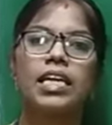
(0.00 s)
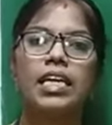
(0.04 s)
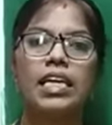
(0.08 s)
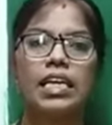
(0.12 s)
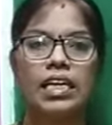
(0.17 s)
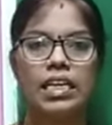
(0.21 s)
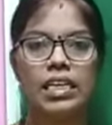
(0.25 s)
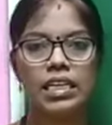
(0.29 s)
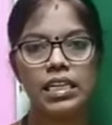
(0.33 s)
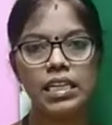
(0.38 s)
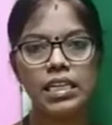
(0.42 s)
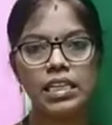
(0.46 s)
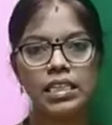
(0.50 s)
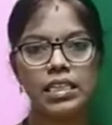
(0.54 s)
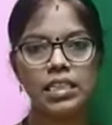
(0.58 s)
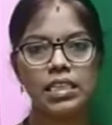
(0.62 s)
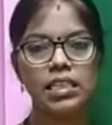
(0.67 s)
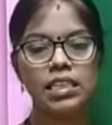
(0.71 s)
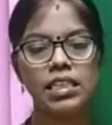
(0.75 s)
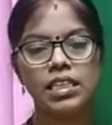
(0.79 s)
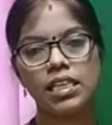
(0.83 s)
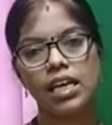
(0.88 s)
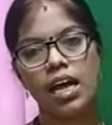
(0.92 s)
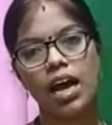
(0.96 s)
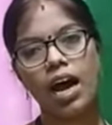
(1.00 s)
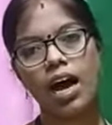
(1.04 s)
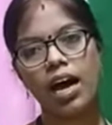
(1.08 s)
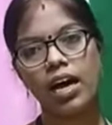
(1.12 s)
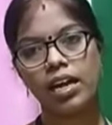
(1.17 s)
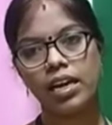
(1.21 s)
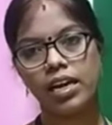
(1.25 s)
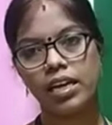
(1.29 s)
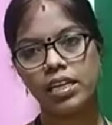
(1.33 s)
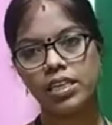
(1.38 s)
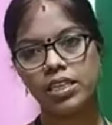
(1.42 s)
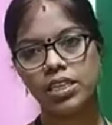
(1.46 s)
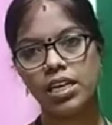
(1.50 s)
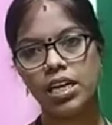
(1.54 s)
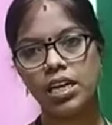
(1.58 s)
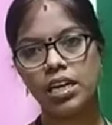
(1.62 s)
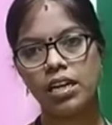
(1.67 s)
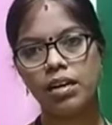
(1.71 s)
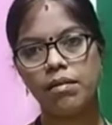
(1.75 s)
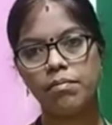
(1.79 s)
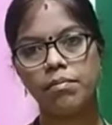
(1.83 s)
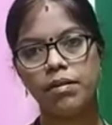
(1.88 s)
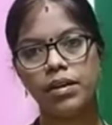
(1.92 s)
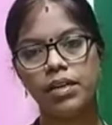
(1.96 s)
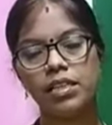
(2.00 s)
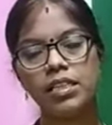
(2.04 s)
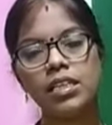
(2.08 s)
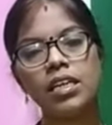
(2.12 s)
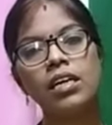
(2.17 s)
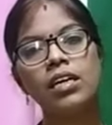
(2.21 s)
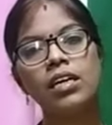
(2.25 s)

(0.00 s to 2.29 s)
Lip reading: integers are rational numbers.